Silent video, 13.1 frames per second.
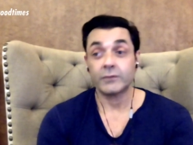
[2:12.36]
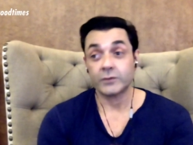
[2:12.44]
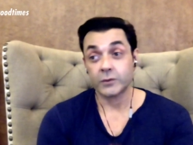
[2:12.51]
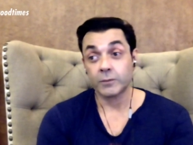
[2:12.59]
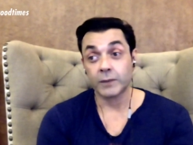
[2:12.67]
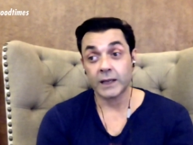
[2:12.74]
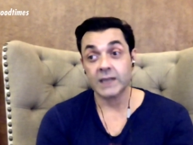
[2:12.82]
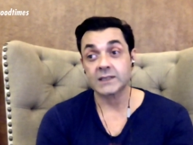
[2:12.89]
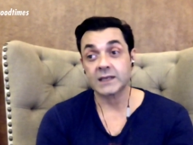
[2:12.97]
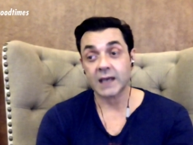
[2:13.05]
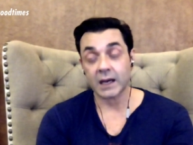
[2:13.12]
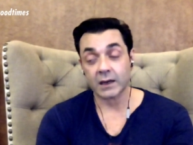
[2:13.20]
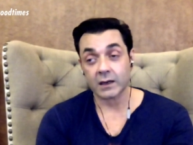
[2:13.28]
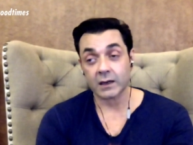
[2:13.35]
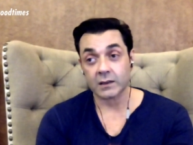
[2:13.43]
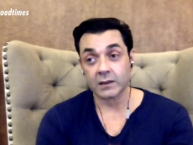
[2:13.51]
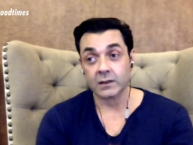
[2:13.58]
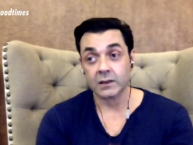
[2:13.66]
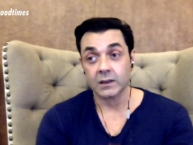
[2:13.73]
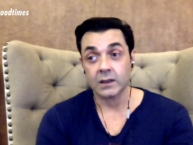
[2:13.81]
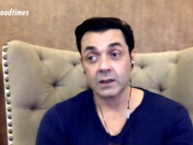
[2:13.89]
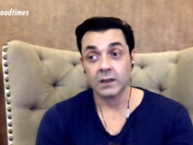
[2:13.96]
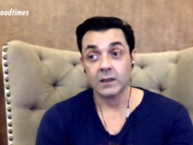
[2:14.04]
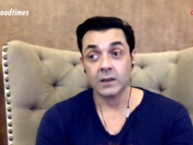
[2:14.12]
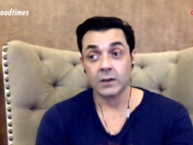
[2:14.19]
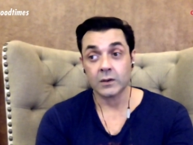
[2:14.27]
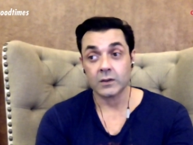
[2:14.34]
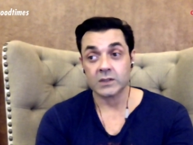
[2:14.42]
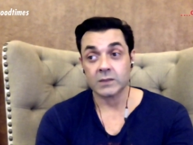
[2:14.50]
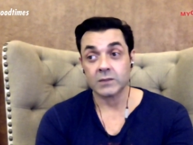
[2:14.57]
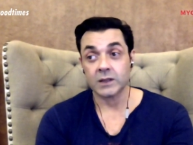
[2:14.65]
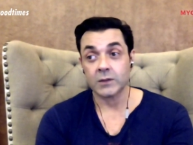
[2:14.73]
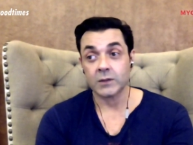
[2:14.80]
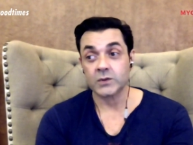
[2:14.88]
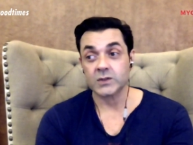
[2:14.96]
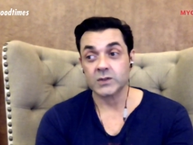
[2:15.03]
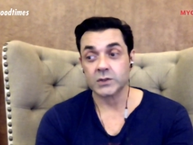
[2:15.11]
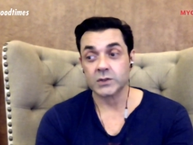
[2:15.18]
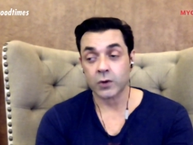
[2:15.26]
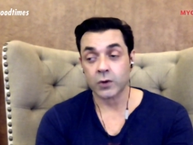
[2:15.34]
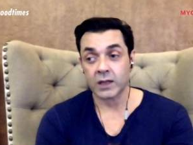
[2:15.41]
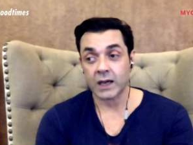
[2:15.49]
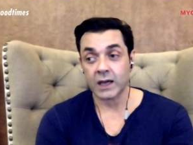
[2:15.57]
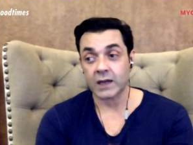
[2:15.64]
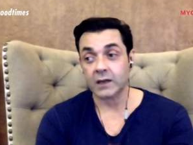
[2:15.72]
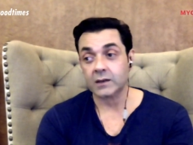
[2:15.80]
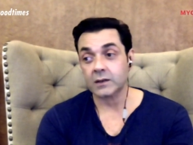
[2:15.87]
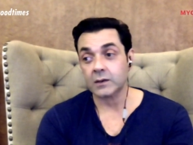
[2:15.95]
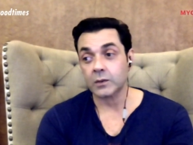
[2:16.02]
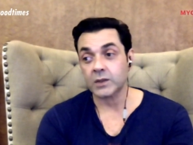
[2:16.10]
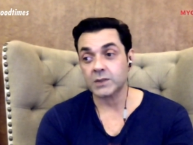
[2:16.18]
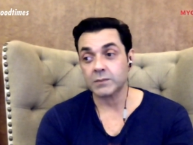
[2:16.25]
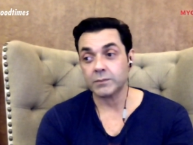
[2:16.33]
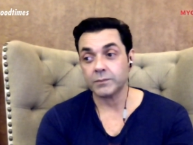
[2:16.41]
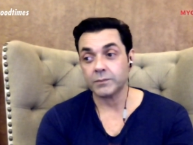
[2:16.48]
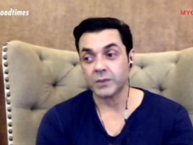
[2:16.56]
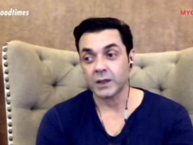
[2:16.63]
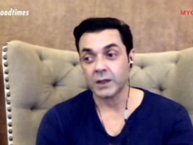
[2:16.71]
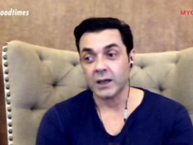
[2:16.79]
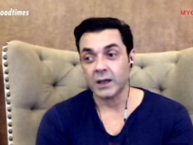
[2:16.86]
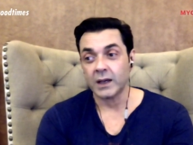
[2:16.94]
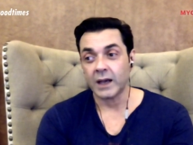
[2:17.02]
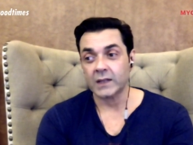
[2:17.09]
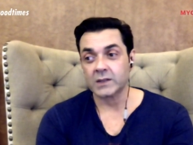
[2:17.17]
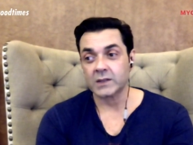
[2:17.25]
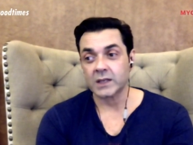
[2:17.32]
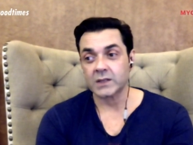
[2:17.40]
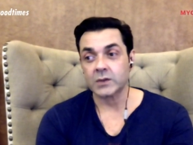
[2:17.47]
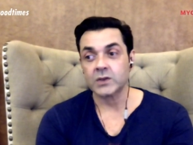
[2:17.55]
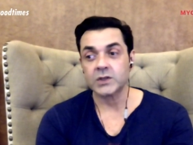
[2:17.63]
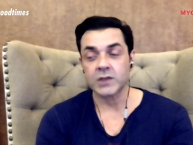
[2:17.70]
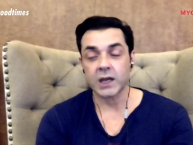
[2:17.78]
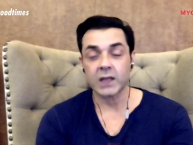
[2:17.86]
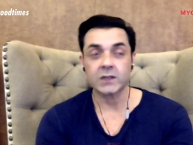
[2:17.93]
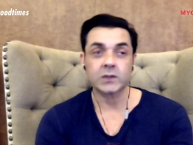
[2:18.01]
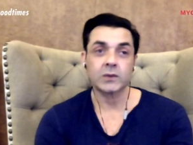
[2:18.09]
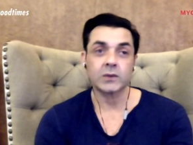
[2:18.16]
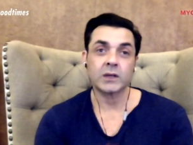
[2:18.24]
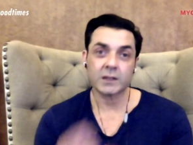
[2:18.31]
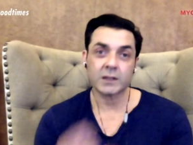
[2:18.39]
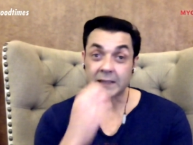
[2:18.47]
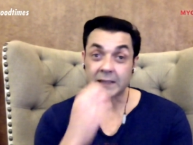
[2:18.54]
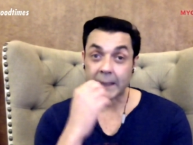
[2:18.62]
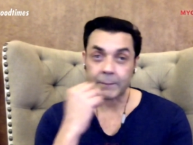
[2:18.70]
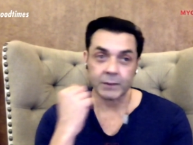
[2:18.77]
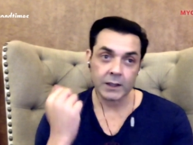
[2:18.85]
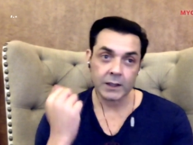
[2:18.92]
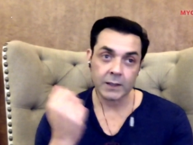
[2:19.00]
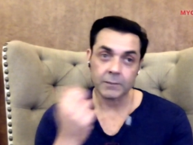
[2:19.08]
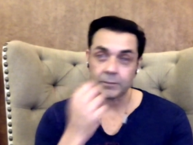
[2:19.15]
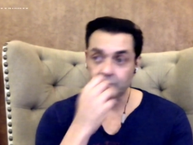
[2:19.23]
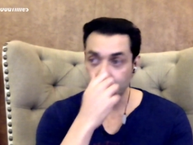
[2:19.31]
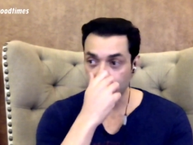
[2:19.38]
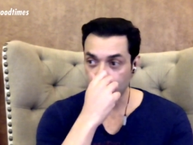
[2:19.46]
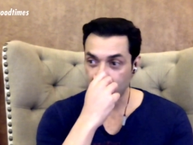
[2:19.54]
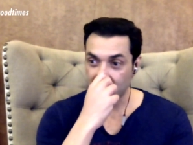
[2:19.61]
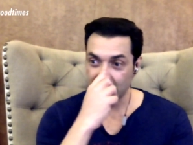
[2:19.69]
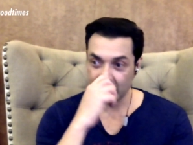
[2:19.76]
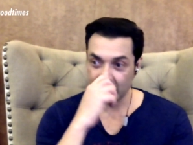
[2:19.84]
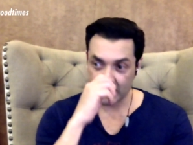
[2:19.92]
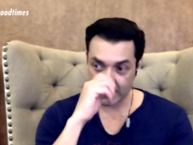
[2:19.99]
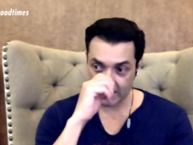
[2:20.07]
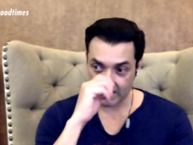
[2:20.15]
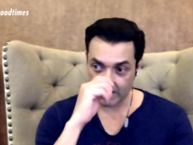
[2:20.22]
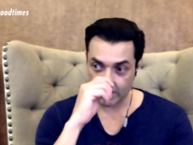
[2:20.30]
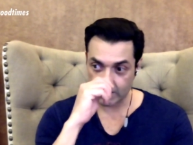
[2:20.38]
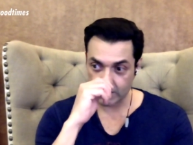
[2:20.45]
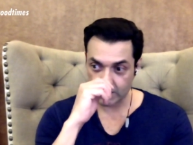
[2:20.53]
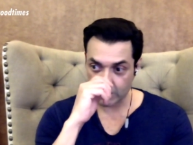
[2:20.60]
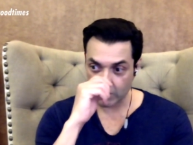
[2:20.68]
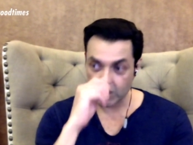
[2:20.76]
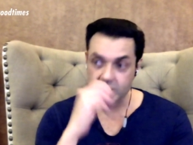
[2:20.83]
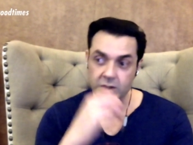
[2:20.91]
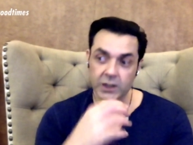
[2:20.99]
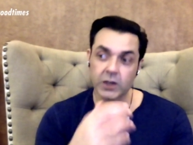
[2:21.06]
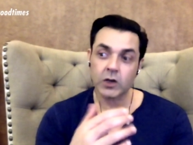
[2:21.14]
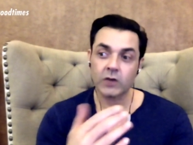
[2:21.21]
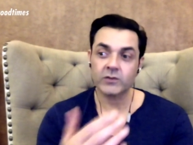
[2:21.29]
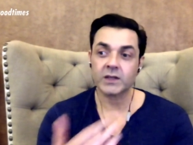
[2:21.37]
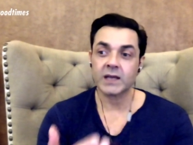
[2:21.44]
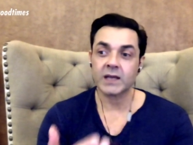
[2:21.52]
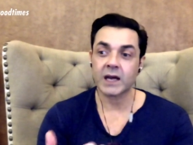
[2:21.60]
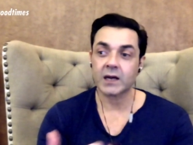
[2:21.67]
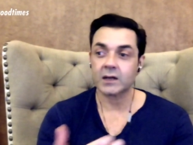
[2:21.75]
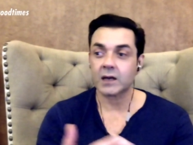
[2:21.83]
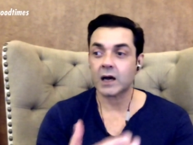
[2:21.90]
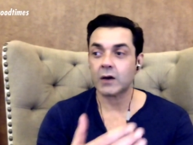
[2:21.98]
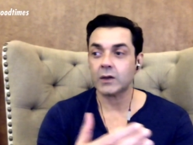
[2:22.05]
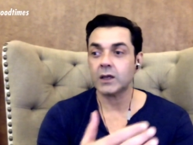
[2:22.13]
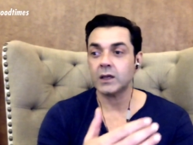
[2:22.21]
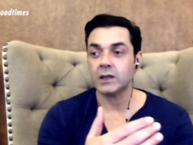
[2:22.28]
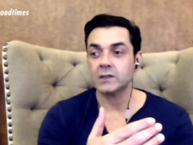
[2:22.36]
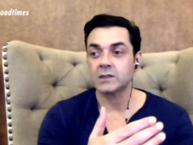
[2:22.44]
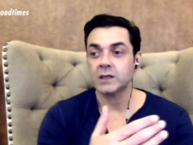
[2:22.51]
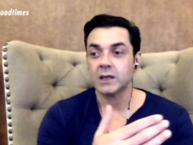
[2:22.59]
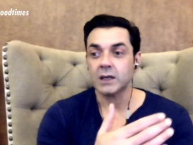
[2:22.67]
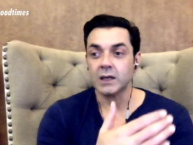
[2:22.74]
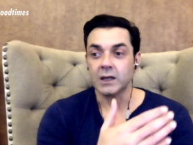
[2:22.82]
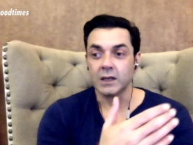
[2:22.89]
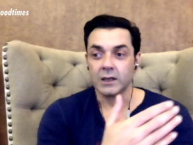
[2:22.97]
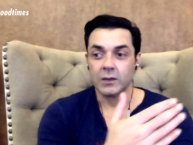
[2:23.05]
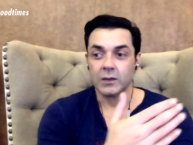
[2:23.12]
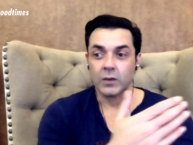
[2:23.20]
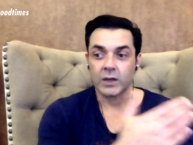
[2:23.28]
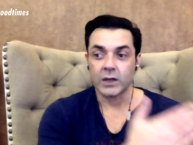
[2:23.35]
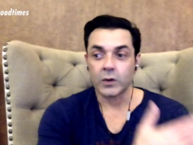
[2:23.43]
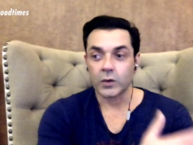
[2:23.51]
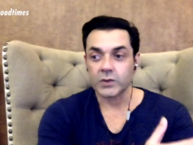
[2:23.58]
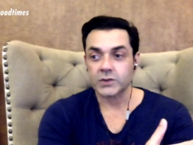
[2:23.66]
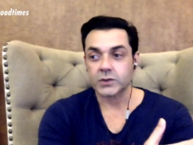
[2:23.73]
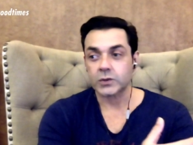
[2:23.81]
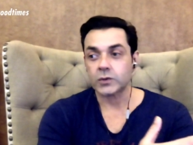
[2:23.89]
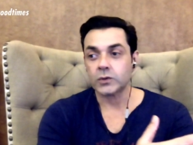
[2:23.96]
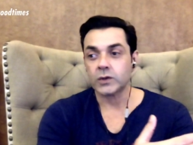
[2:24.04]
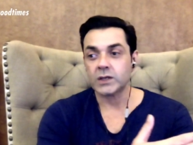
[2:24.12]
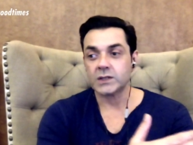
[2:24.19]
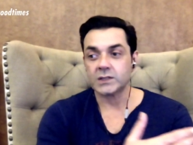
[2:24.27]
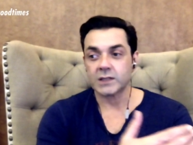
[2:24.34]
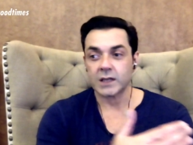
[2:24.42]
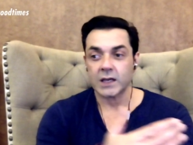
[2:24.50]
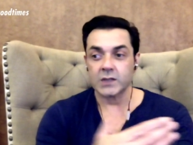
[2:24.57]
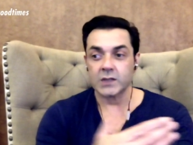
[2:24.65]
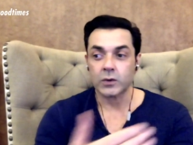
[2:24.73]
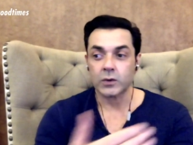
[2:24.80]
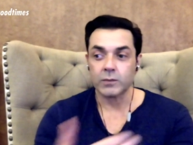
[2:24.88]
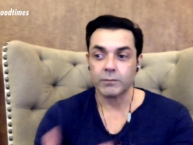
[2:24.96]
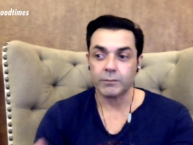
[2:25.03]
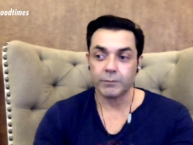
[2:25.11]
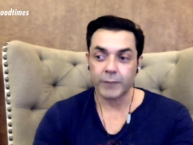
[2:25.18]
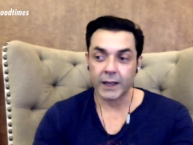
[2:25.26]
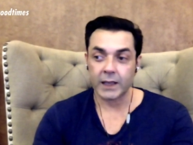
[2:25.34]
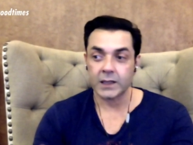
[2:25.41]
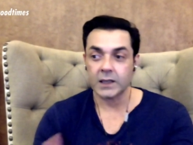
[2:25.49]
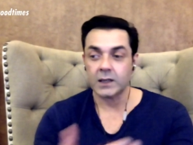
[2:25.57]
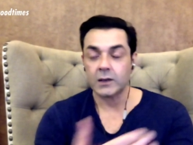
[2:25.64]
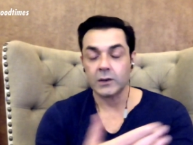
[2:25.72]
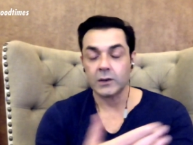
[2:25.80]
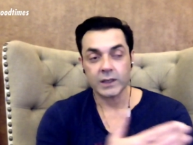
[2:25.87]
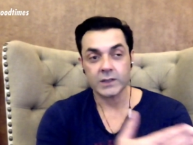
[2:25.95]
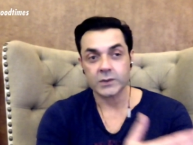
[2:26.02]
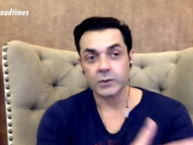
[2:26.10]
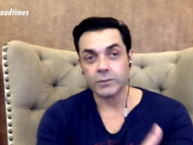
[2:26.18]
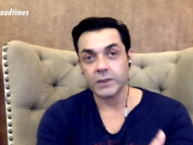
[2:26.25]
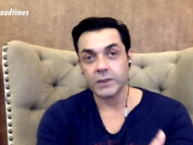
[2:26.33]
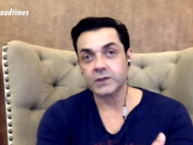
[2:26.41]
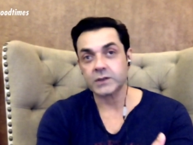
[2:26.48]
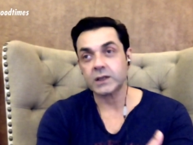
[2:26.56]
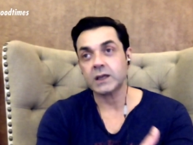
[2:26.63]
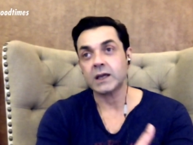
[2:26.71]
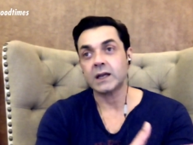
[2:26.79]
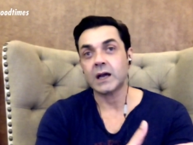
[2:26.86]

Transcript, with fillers: to play as a character, you know, something which was a strong character, which had such good shades to it, depth in him, and uh, the whole journey of the character, how he is, what he goes through, his his own pain, his own misery, and